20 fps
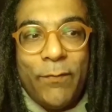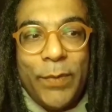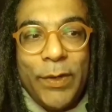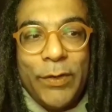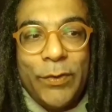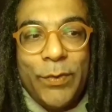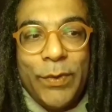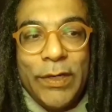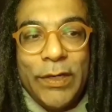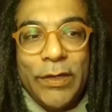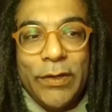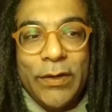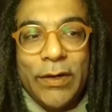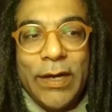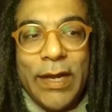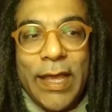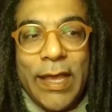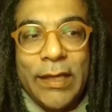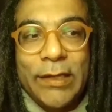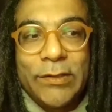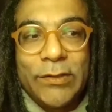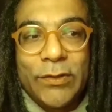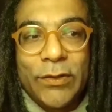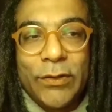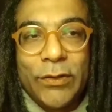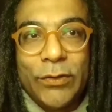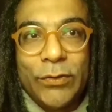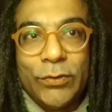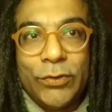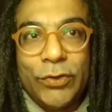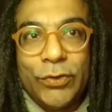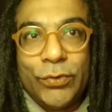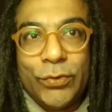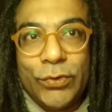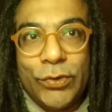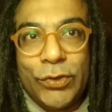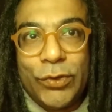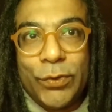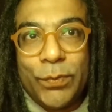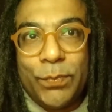between your legs or you
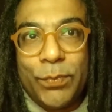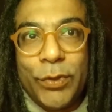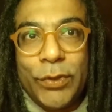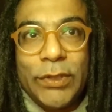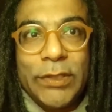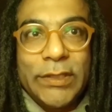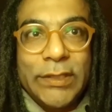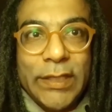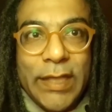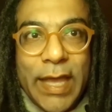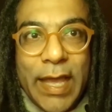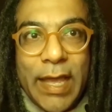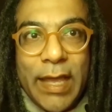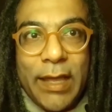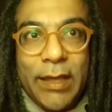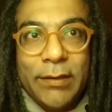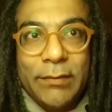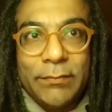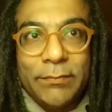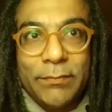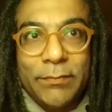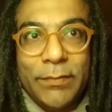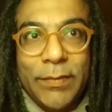choose to put there